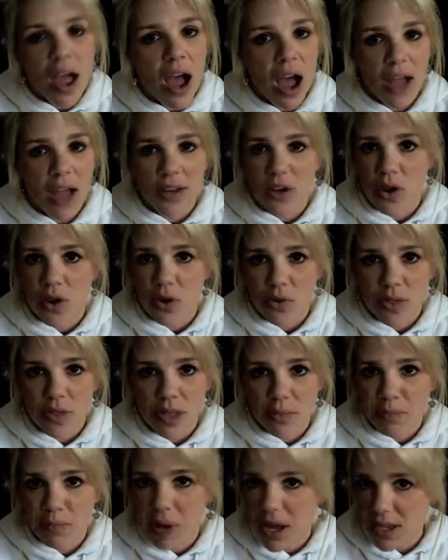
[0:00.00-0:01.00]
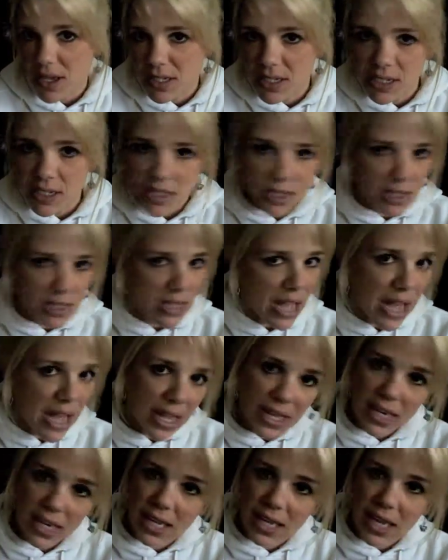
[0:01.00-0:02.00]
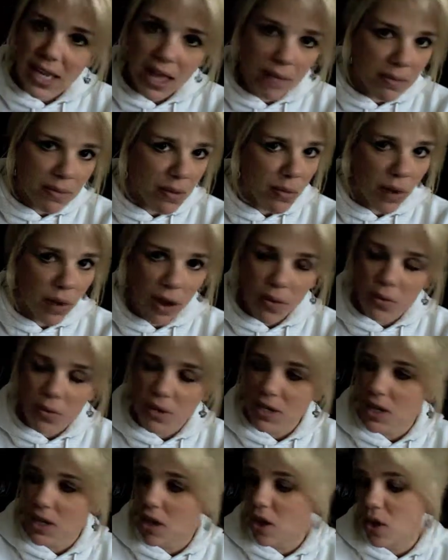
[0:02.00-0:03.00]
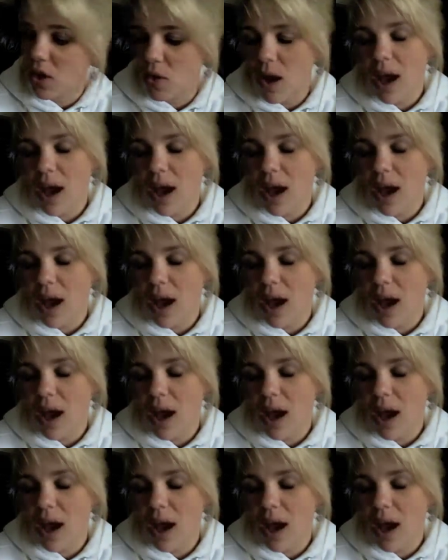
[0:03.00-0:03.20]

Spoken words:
I know that pasta's not going to get me where I want to go.